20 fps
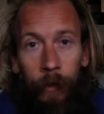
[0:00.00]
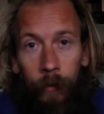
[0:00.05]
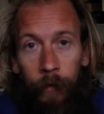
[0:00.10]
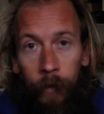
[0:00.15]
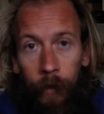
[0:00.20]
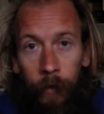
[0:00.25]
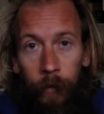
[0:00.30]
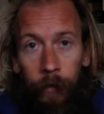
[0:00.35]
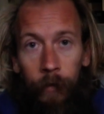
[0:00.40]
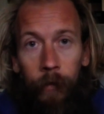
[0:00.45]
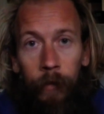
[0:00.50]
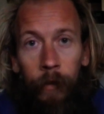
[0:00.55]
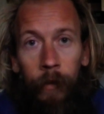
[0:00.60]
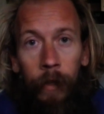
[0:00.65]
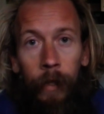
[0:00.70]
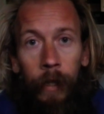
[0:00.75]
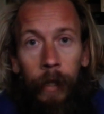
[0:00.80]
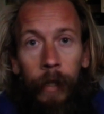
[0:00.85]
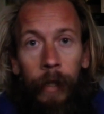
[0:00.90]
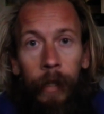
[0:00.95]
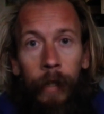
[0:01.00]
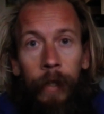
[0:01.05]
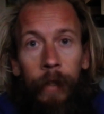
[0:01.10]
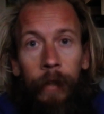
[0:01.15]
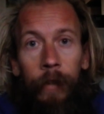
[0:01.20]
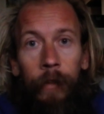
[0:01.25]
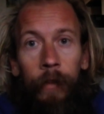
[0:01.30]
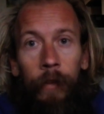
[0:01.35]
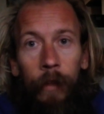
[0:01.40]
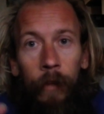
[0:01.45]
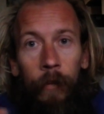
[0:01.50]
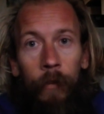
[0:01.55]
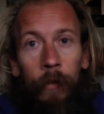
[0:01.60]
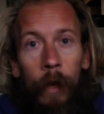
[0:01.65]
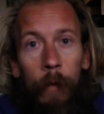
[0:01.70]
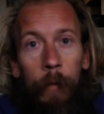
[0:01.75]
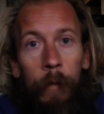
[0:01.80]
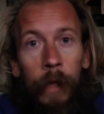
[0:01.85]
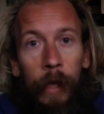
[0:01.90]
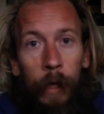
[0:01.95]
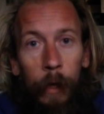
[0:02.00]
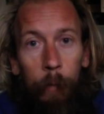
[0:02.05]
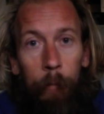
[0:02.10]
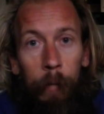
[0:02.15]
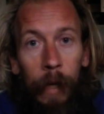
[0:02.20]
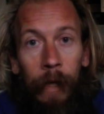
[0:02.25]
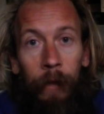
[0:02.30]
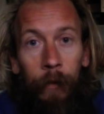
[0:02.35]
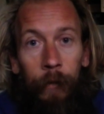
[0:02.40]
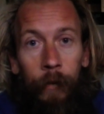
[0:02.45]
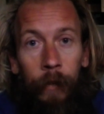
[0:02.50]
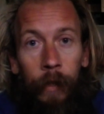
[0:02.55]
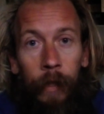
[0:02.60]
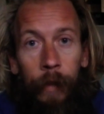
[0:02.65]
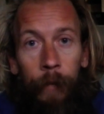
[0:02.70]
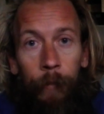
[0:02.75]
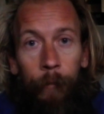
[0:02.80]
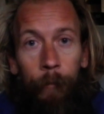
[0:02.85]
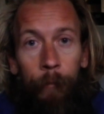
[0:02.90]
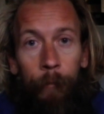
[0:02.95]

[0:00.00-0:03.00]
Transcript: tint, there's something about it.